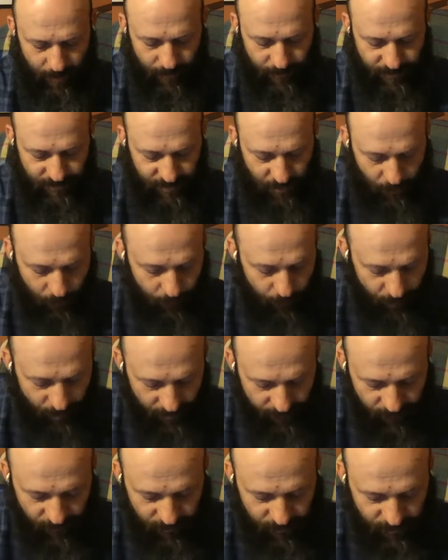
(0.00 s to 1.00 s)
So
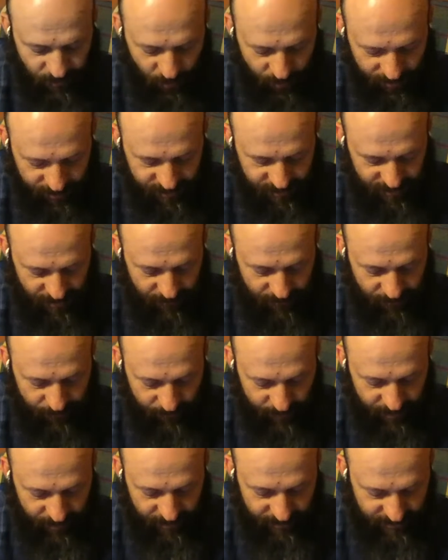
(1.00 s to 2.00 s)
Proverbs 27
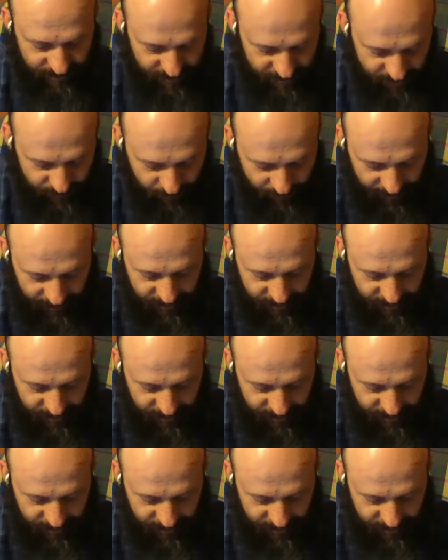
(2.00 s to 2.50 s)
begins this way.